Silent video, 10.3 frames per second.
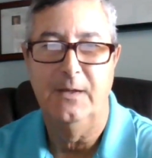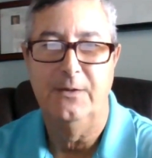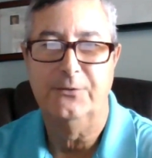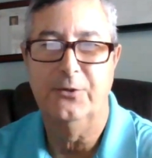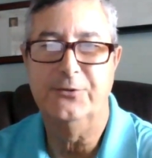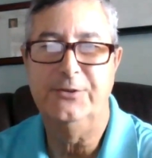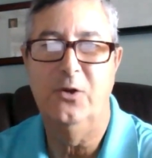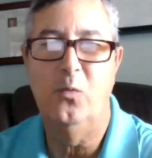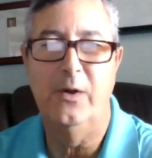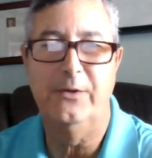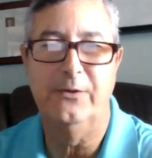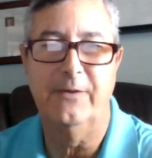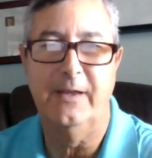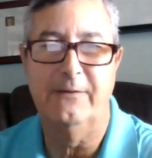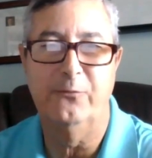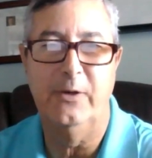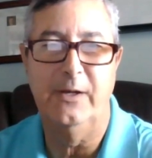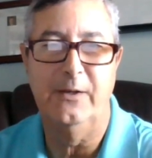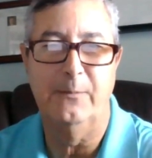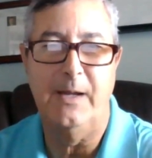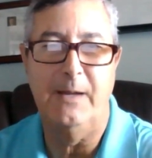So it's no wonder they avoided
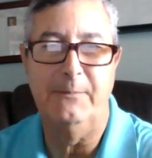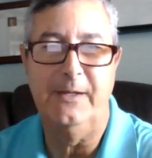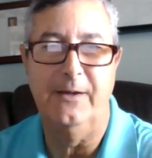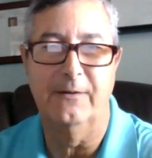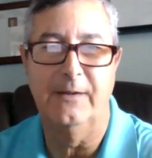Obamacare.